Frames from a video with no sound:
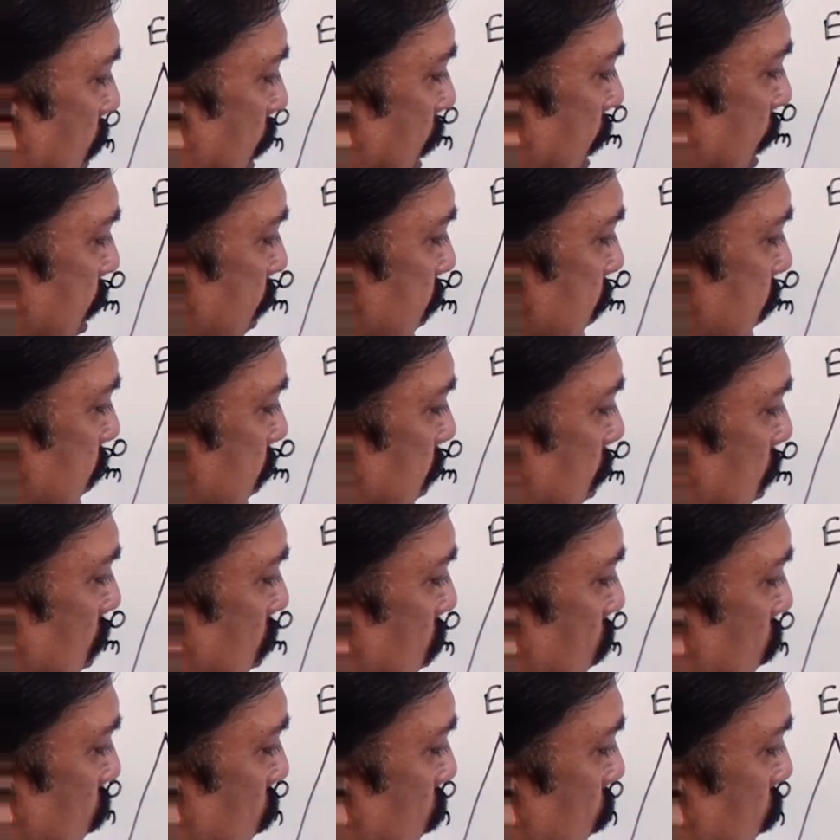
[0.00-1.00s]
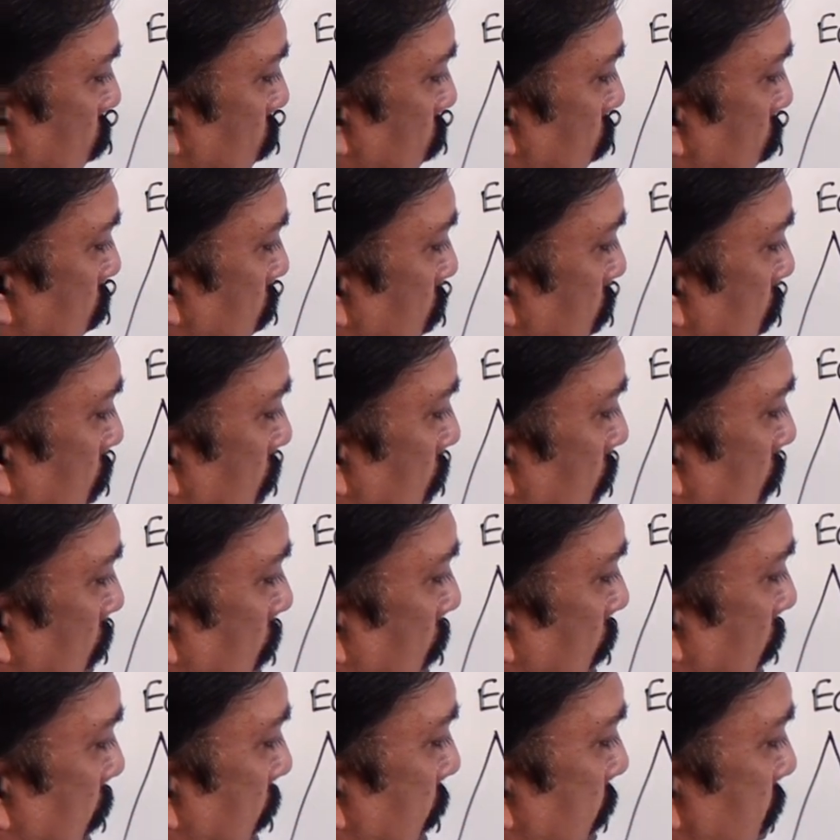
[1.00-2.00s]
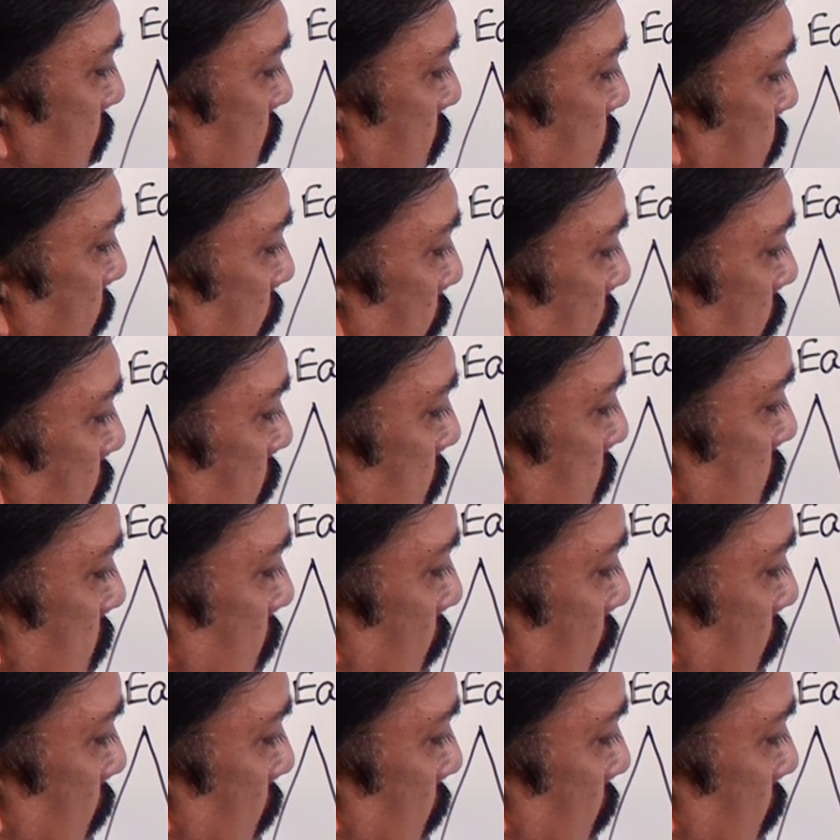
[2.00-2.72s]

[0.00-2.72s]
S into S minus